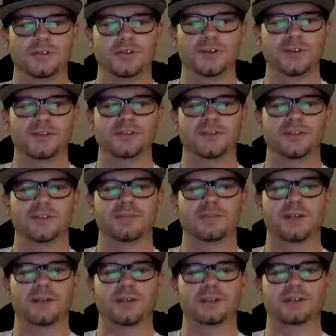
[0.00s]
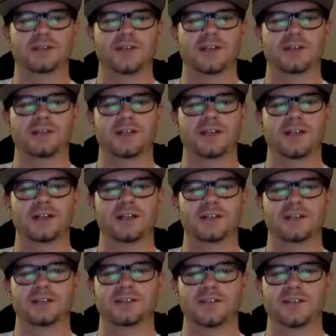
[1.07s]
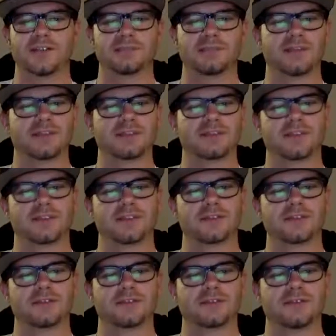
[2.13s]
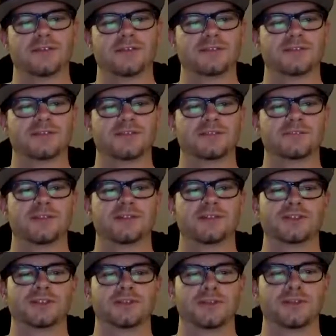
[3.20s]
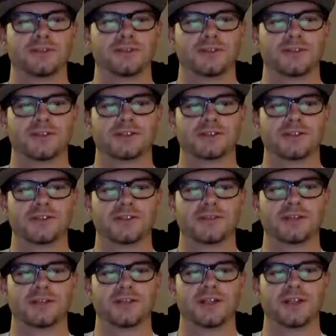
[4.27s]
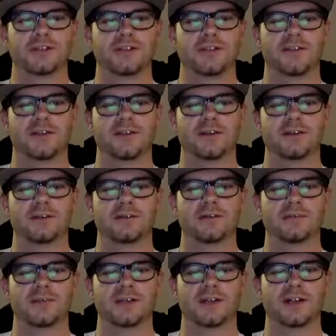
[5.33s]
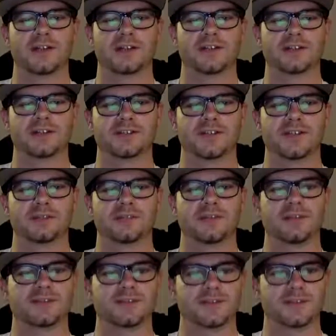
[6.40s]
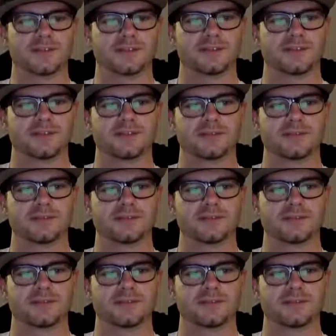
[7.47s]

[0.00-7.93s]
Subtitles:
using the public to help guide the design process, or is this project purely to communicate the thought behind the design process?